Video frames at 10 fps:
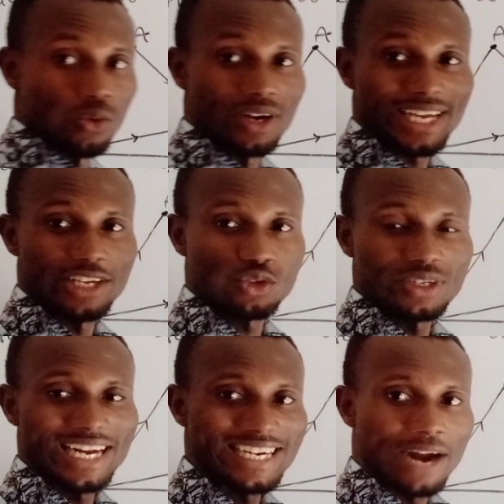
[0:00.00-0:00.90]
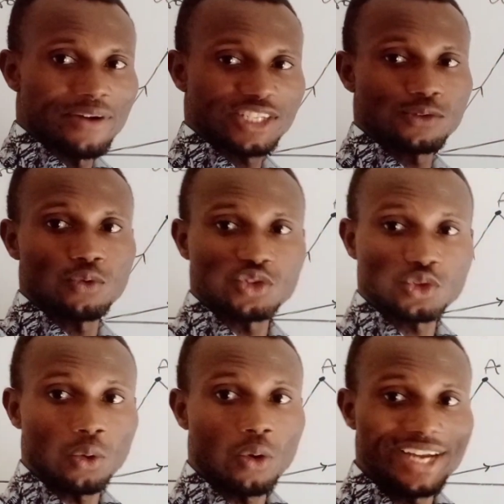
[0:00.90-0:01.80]
Okay, so the direction was
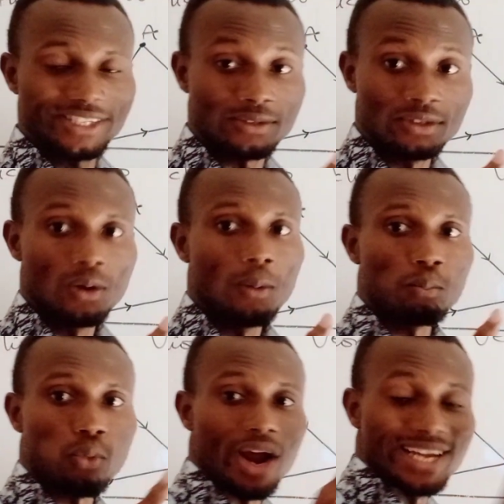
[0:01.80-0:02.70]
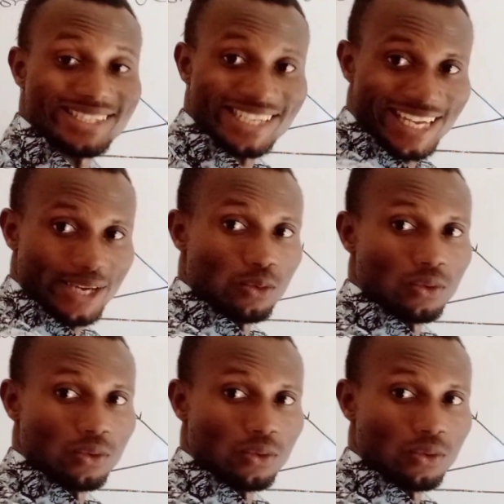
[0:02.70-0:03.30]
towards point Q.